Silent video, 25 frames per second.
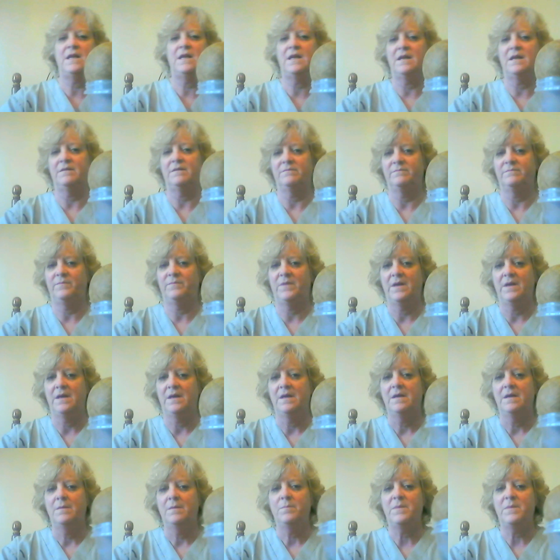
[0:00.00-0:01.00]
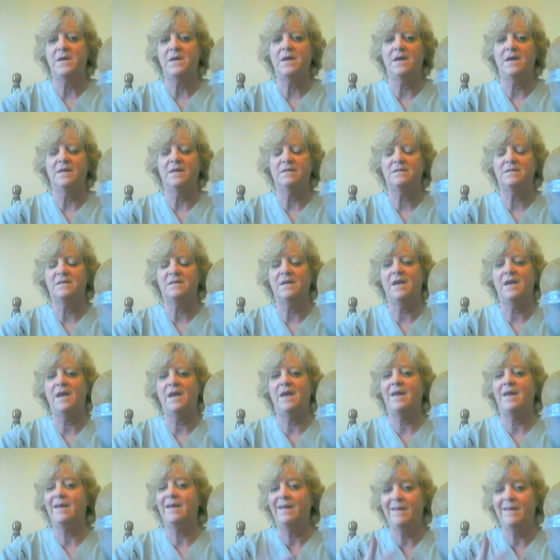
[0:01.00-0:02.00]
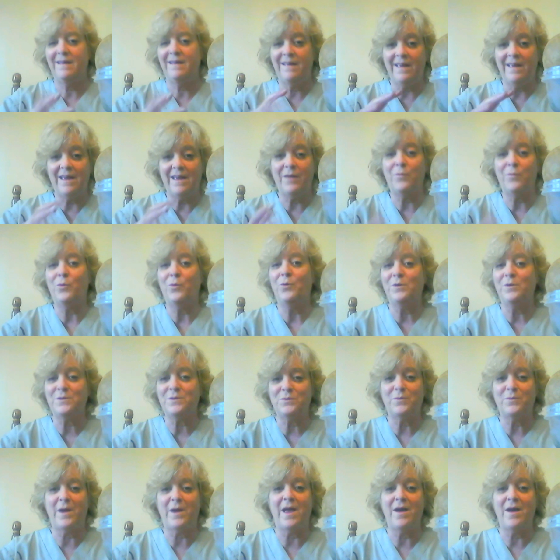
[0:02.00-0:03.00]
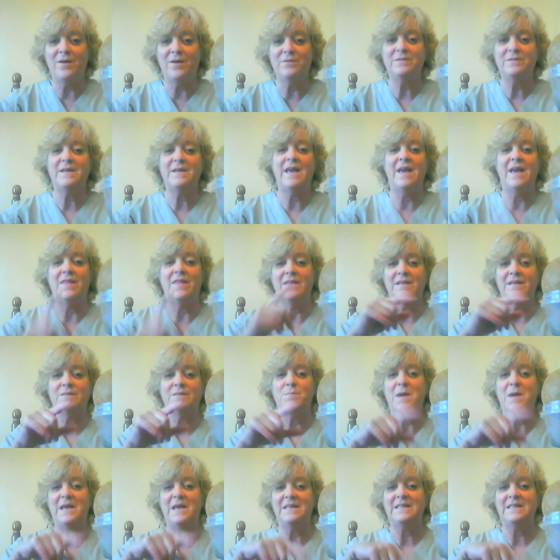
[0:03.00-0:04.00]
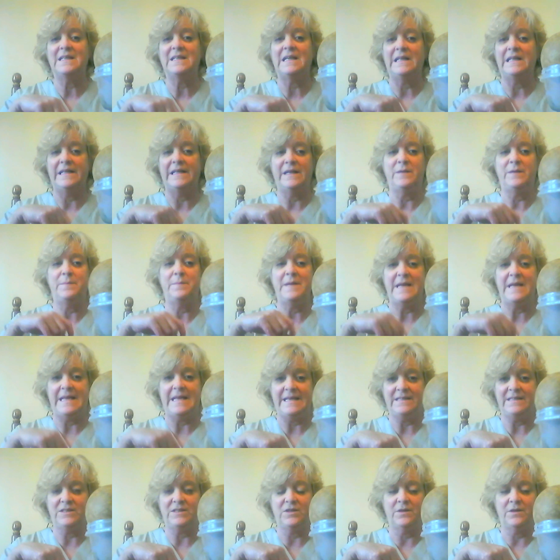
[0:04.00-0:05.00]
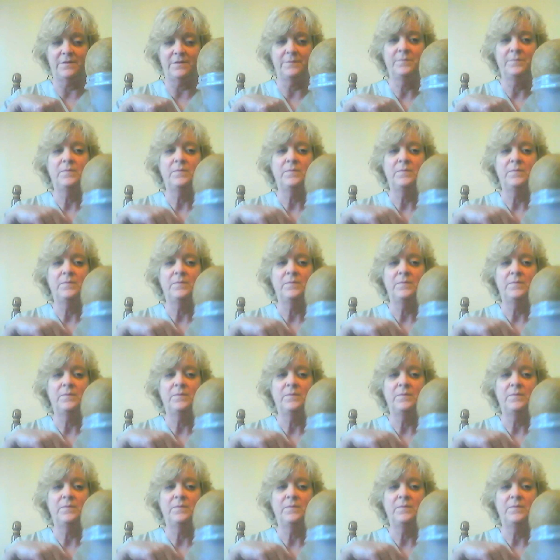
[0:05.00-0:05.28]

in, because it rolls around and this makes it a little bit easier.